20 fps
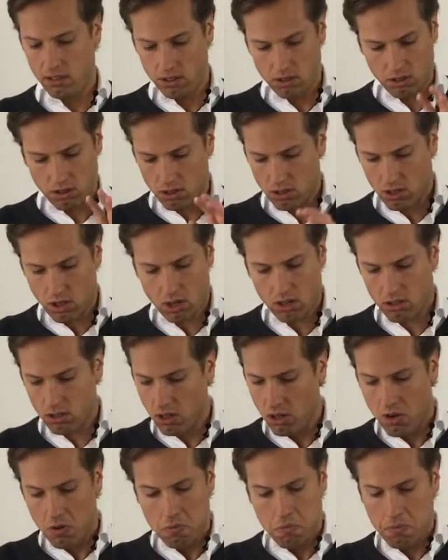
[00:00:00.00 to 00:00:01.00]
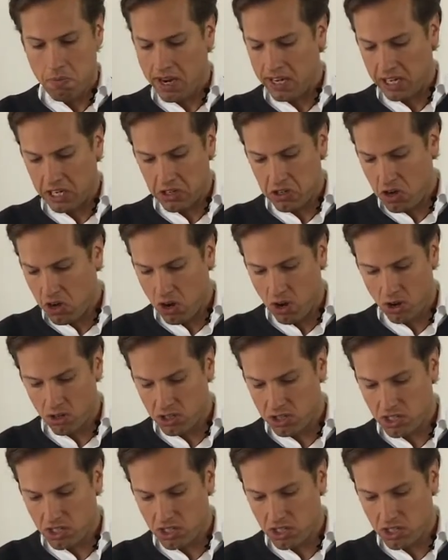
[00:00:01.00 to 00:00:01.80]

You just start making notes,